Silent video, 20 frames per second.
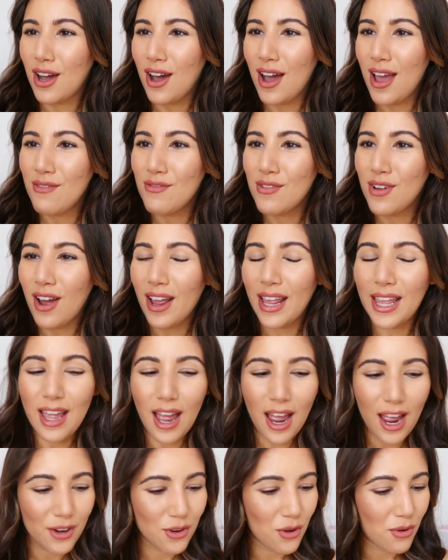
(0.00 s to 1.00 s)
I
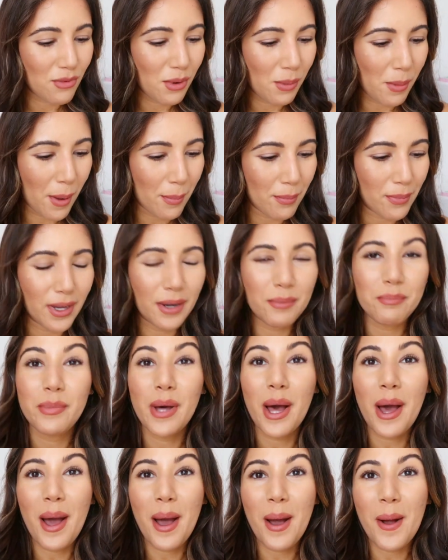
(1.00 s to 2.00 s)
cannot remember,
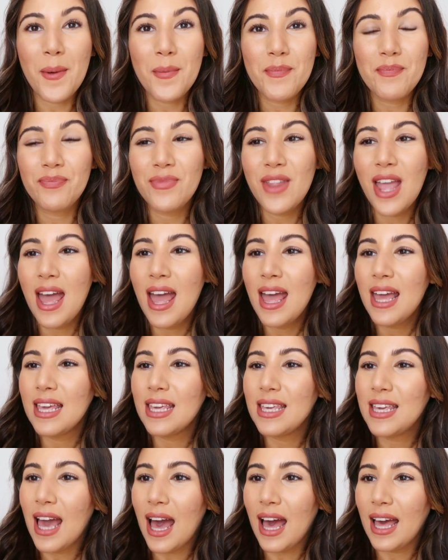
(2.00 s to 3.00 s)
but
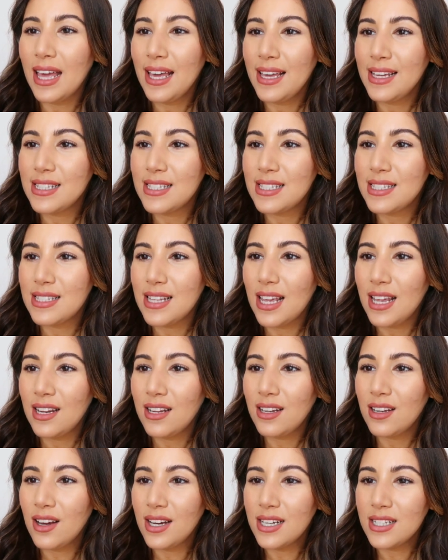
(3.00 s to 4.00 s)
yeah, it's in
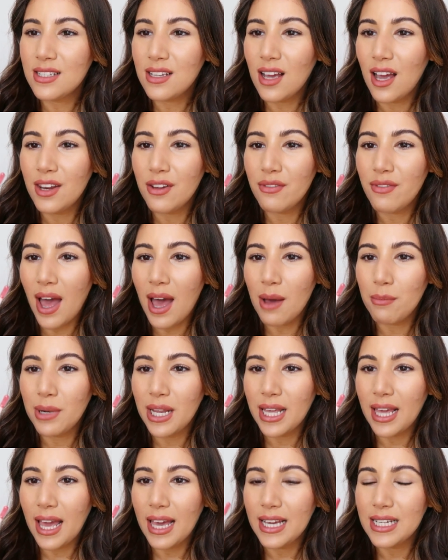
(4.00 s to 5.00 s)
a nice kind of
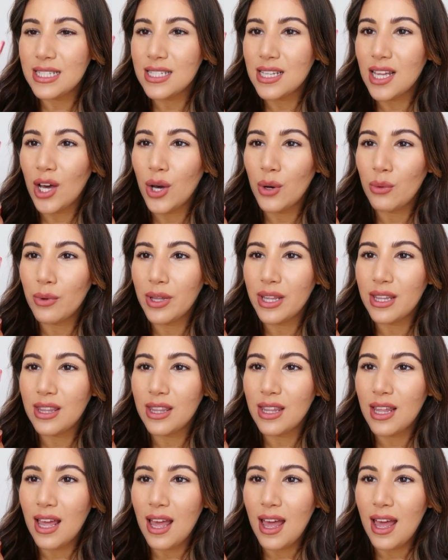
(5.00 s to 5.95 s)
applicator with